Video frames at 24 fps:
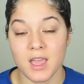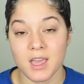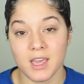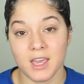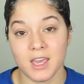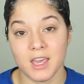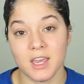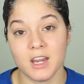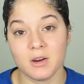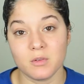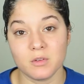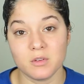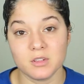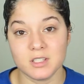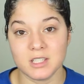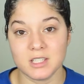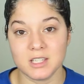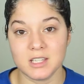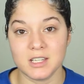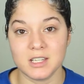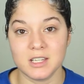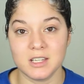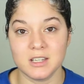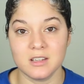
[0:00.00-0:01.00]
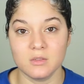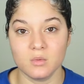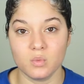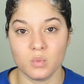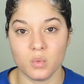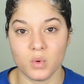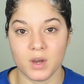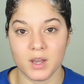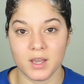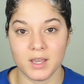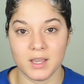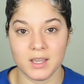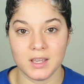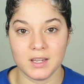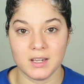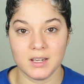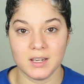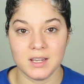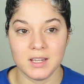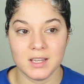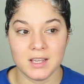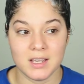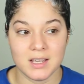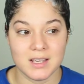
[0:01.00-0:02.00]
hair routine
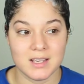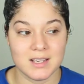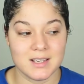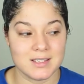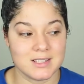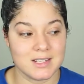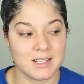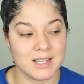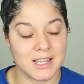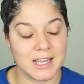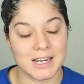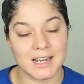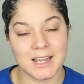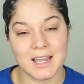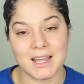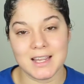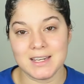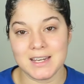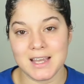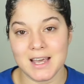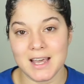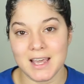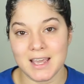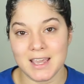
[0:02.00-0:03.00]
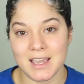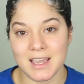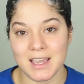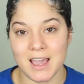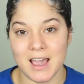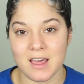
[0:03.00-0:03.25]
when it's late at night.